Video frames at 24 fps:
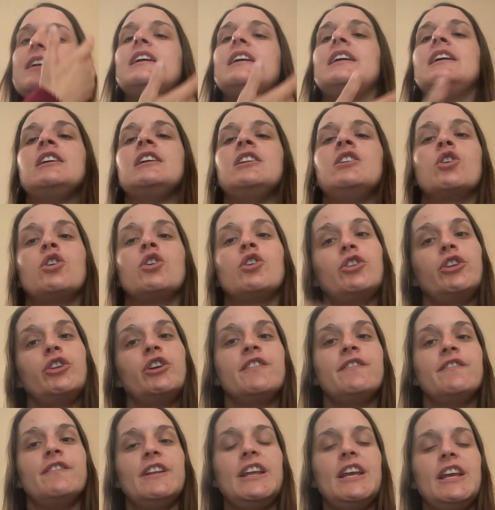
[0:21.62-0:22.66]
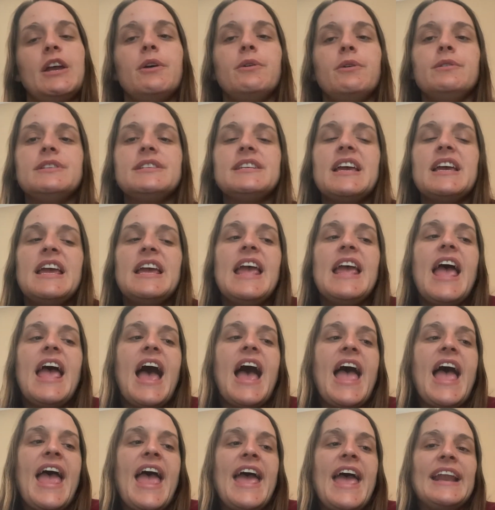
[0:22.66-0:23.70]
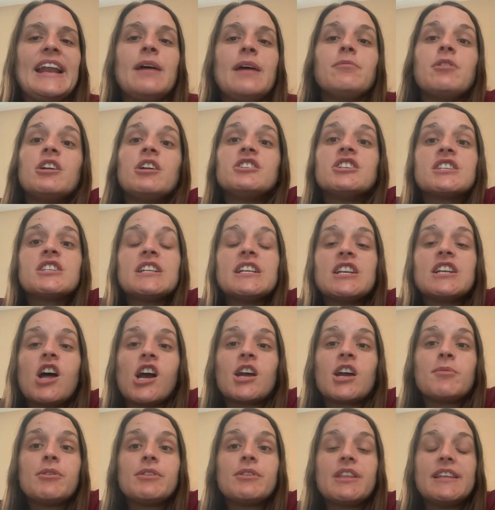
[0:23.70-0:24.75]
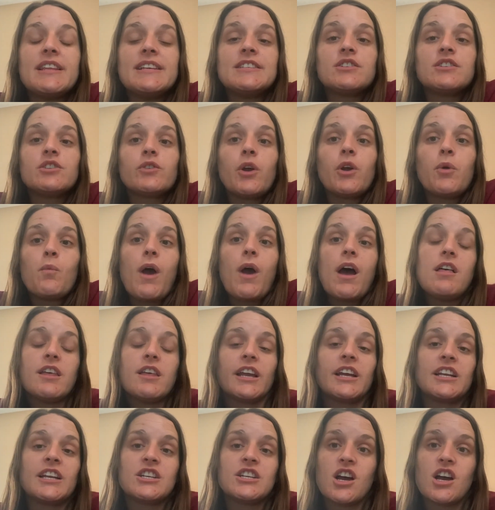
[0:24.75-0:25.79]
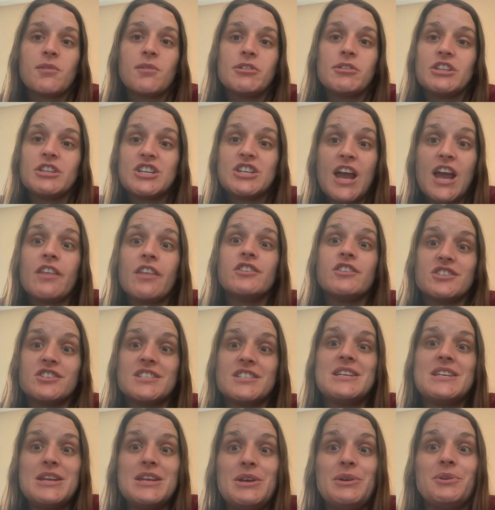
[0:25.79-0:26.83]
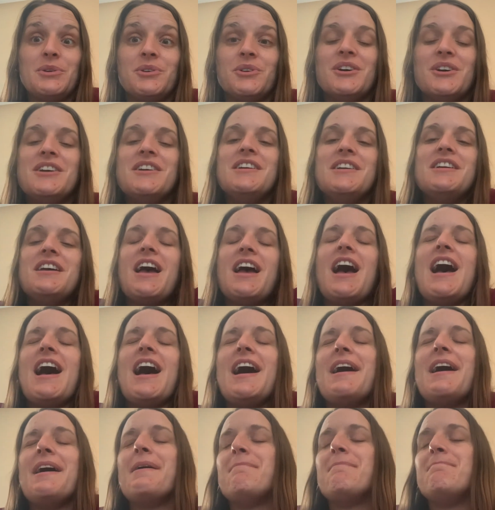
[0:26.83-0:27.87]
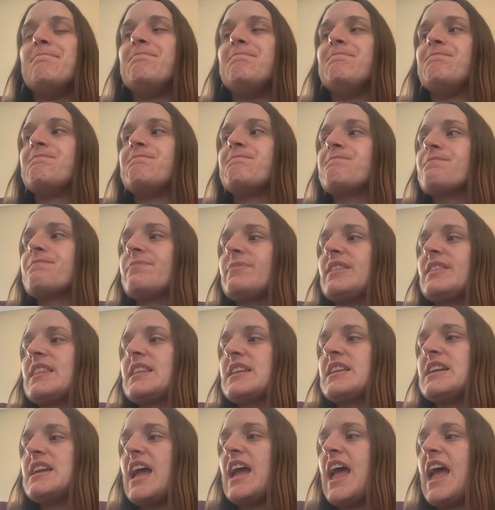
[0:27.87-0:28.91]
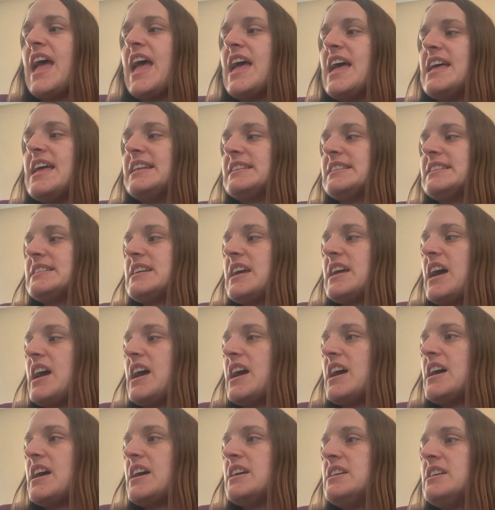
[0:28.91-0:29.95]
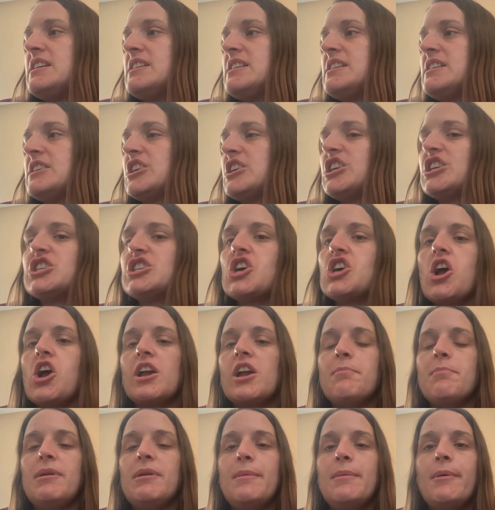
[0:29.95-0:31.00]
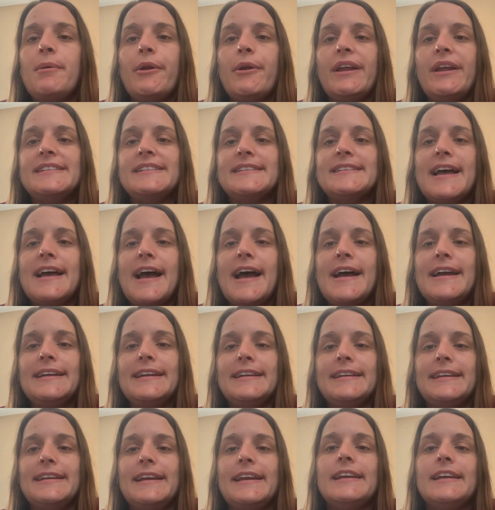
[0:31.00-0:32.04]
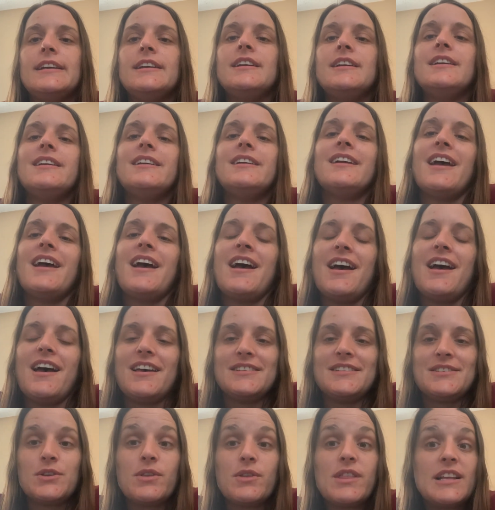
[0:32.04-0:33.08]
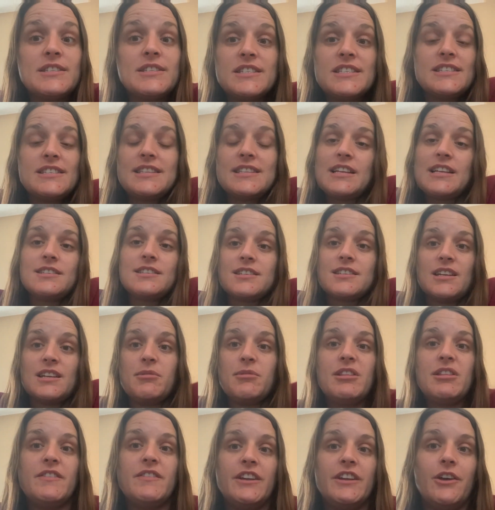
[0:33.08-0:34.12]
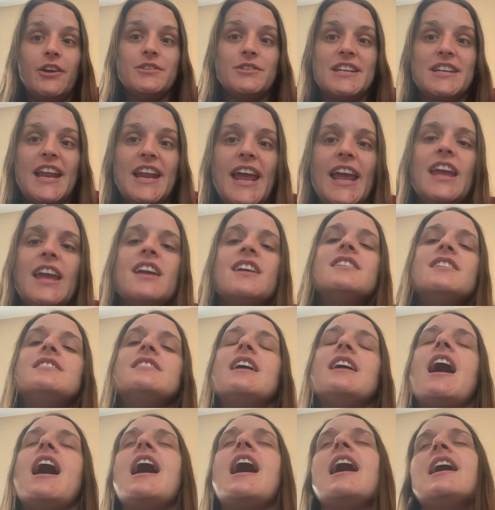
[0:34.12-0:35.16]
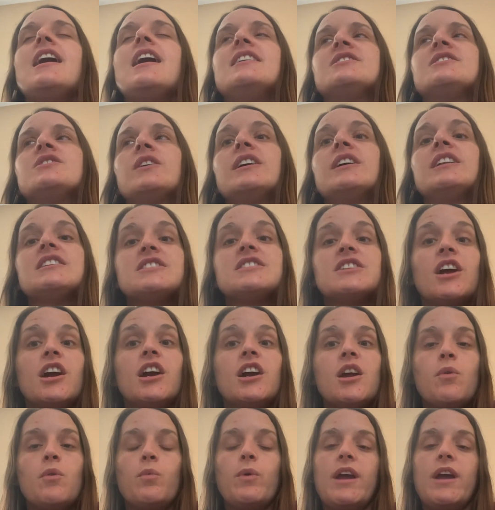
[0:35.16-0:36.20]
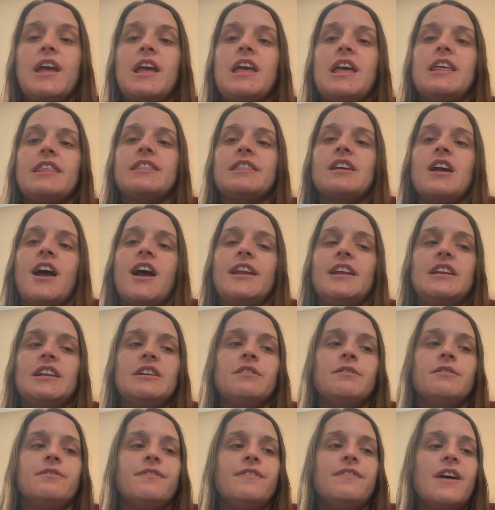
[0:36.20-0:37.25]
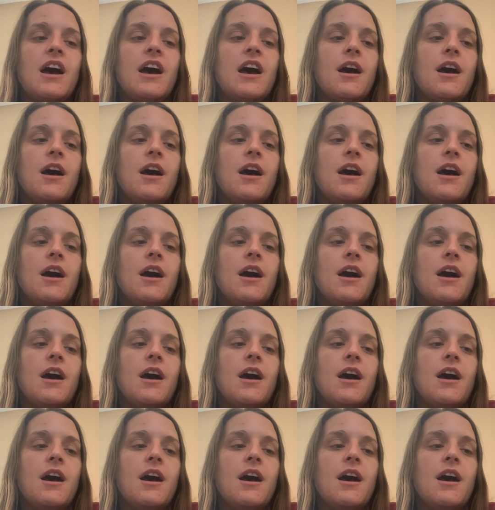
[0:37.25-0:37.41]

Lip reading: in earlier videos. And I'm not just going to talk about the things that are going well, I'm going to talk about the challenges too. And going to talk a bit about anxiety. So that's going to be the video today. So I'm going to start with kind of